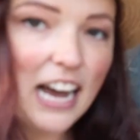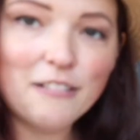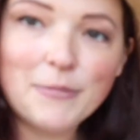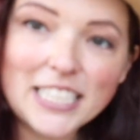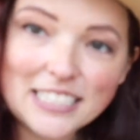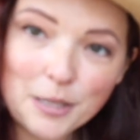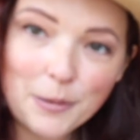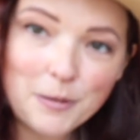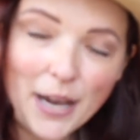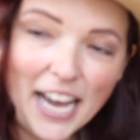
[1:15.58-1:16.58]
have my
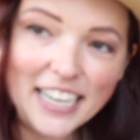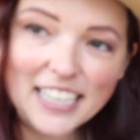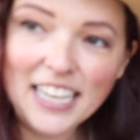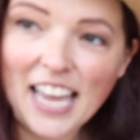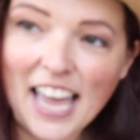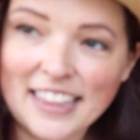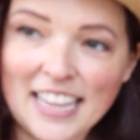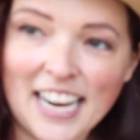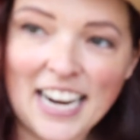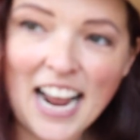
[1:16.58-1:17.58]
sleeping bag,
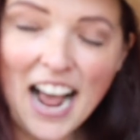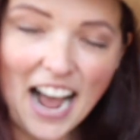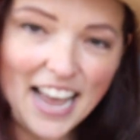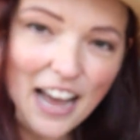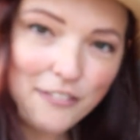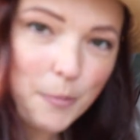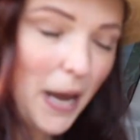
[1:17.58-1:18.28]
and then I have the